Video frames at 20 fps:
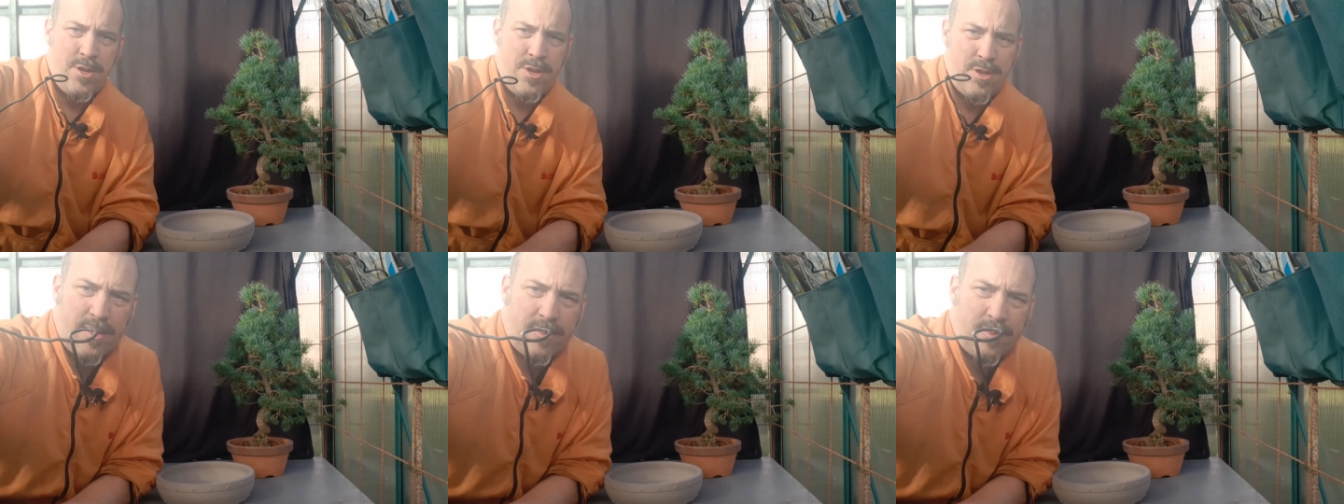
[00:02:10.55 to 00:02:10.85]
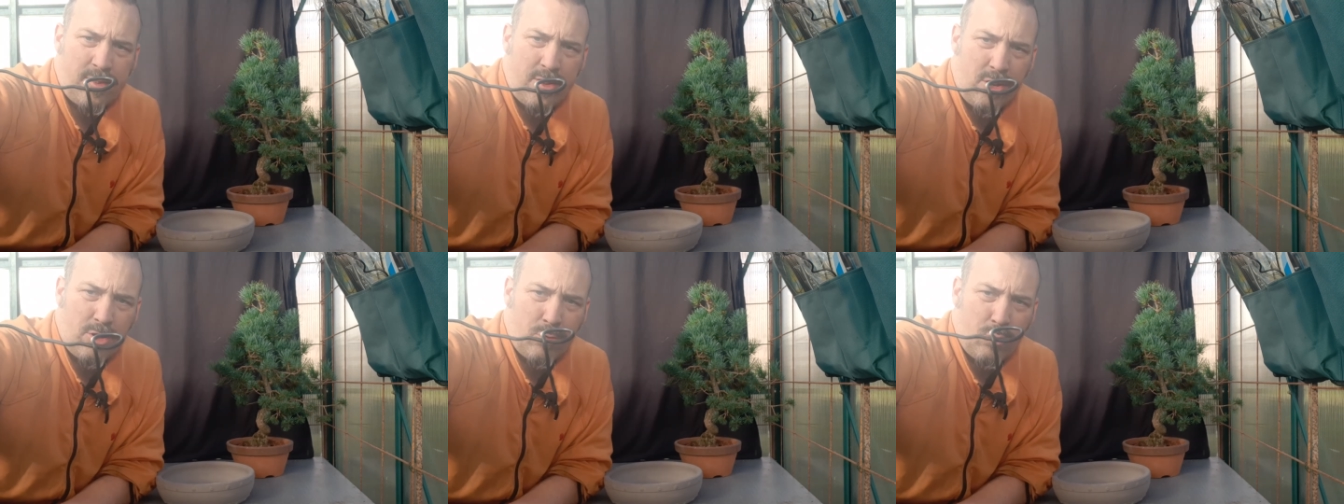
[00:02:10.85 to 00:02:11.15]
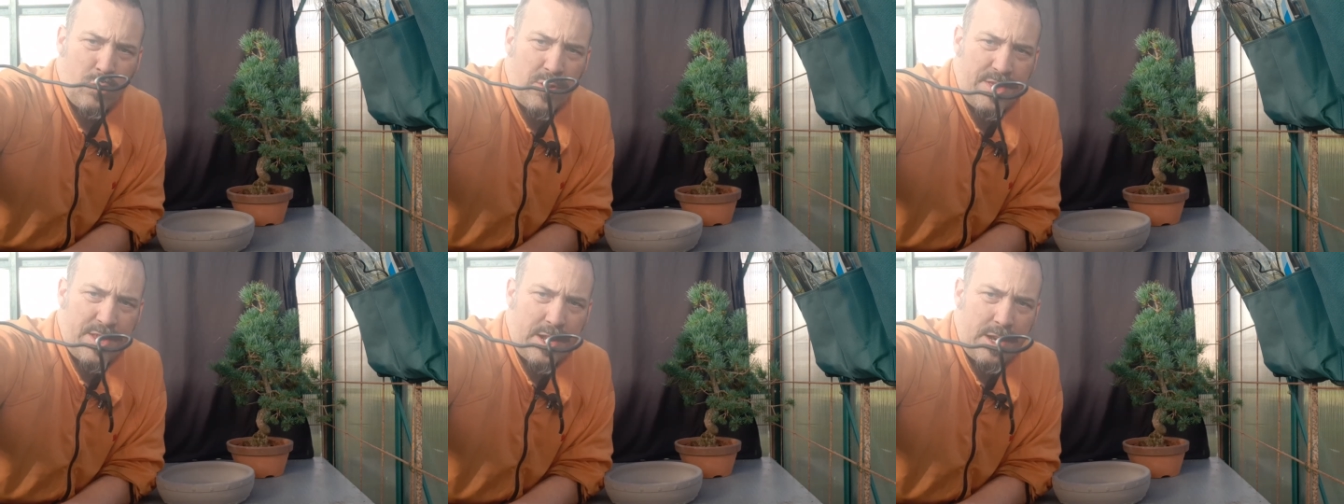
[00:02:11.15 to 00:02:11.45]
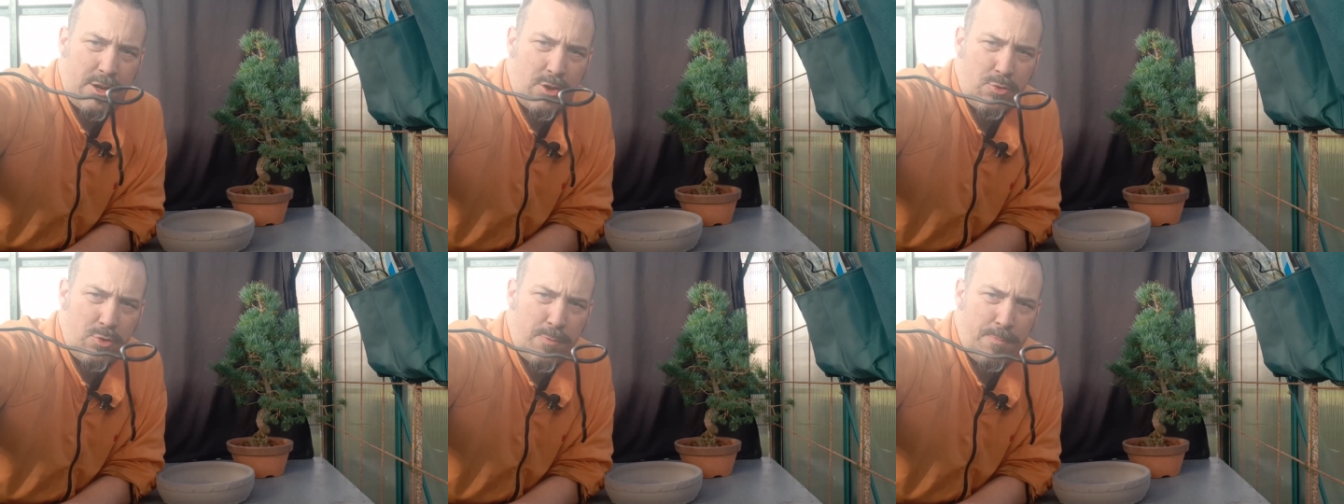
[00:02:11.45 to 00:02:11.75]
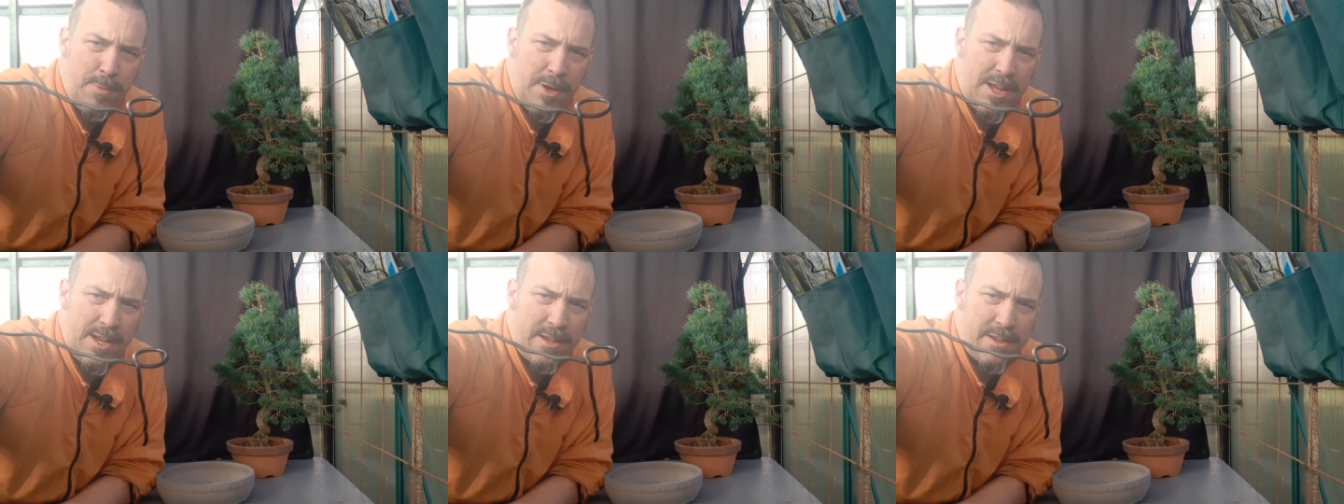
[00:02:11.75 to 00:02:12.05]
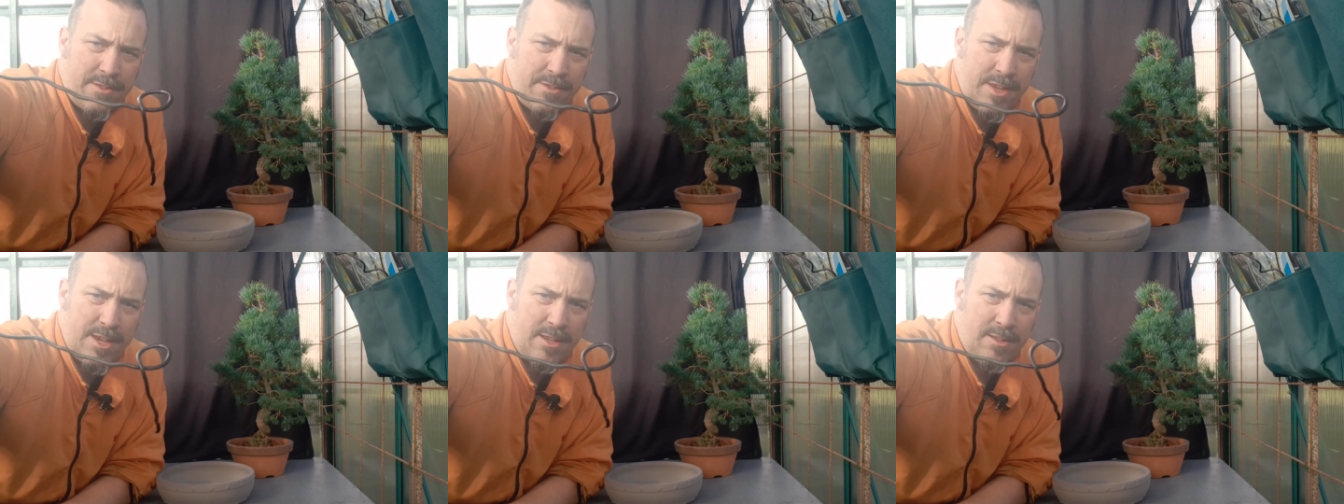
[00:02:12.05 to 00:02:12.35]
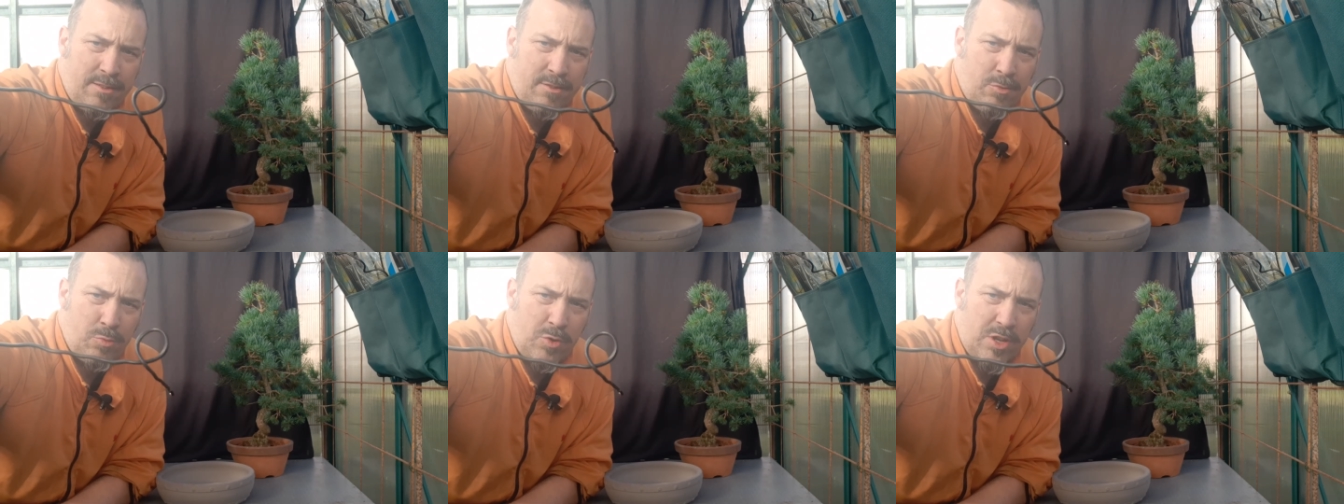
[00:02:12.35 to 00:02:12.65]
It starts with a loop like this,